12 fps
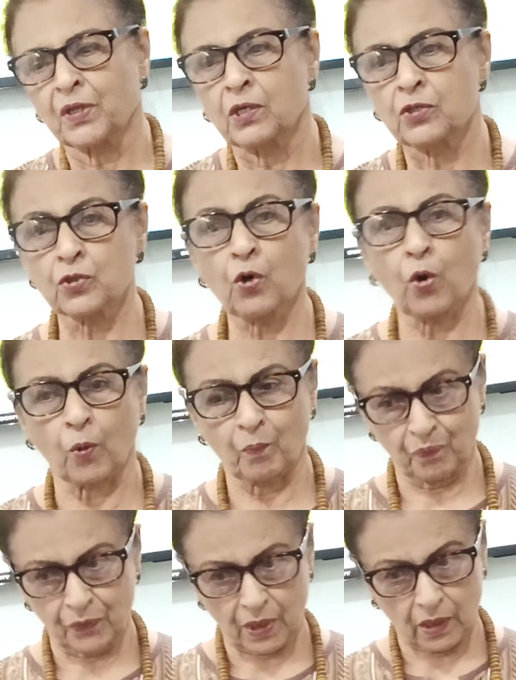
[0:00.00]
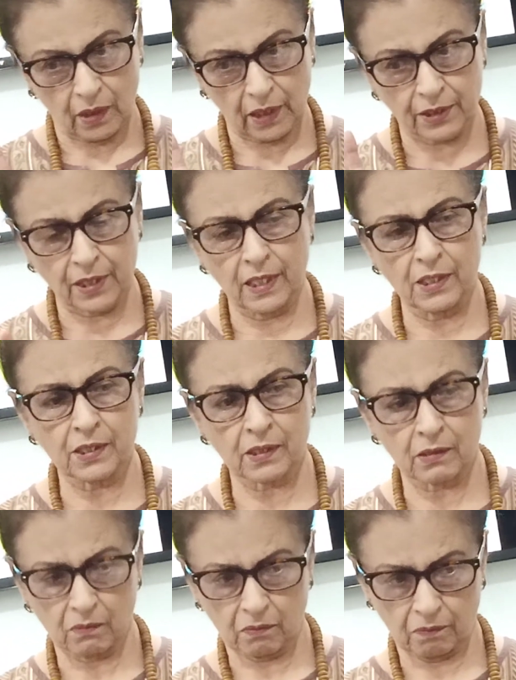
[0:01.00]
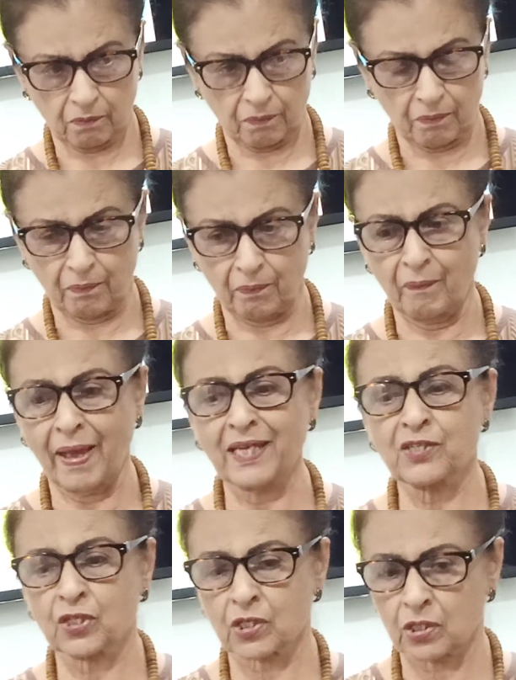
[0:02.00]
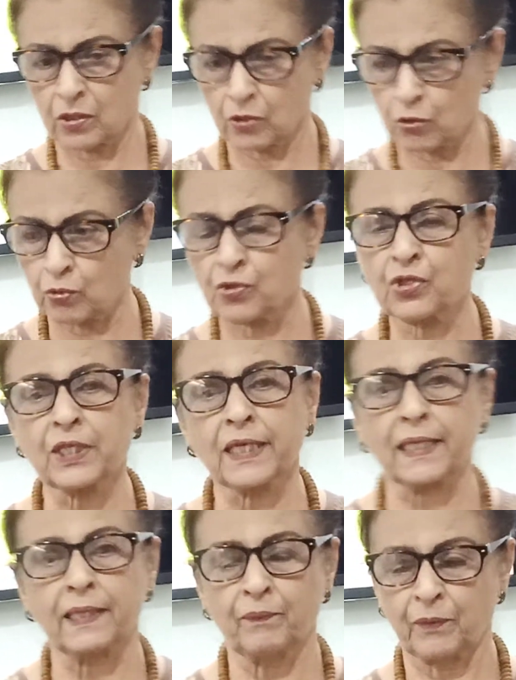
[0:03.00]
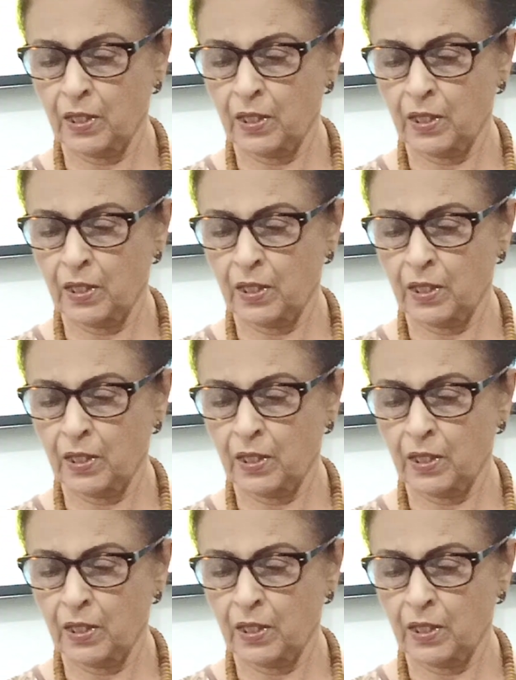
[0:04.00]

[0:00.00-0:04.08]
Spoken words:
So it is best to see